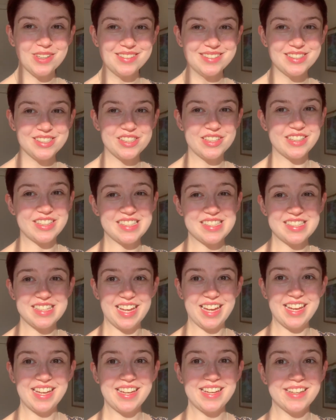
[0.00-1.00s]
So
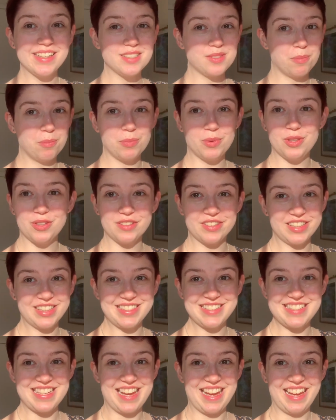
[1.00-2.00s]
today is moving
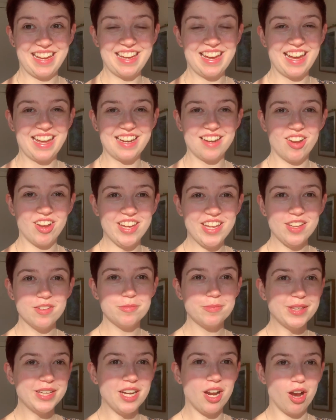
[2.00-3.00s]
day and I have
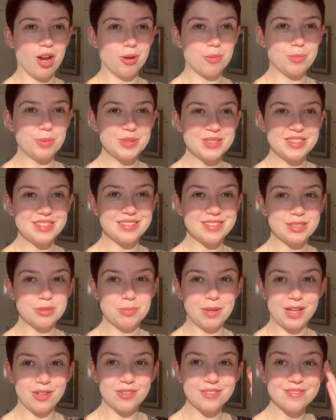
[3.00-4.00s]
been up since
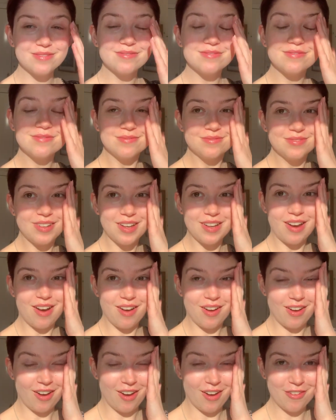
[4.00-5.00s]
about
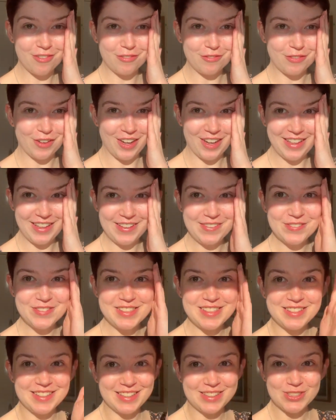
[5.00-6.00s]
5:30,
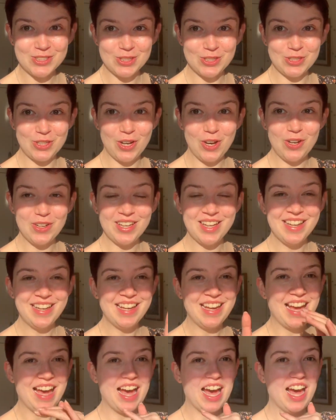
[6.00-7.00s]
6 o'clock,
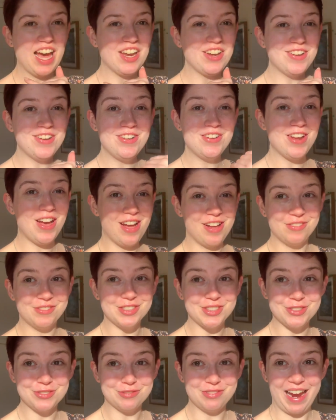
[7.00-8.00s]
a
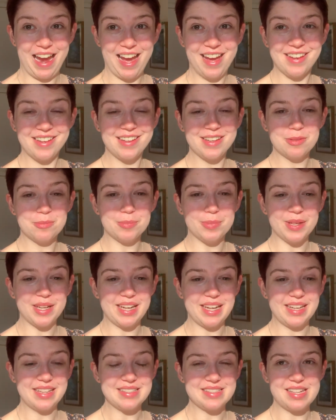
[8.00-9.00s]
nervous wreck, but
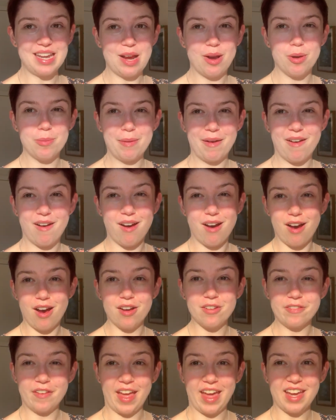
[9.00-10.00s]
it is now about
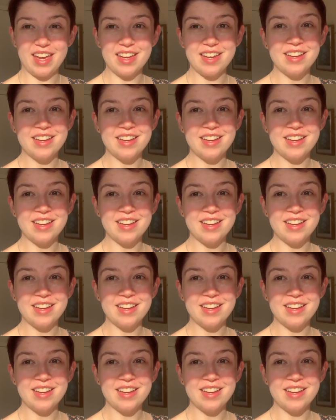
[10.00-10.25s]
8:30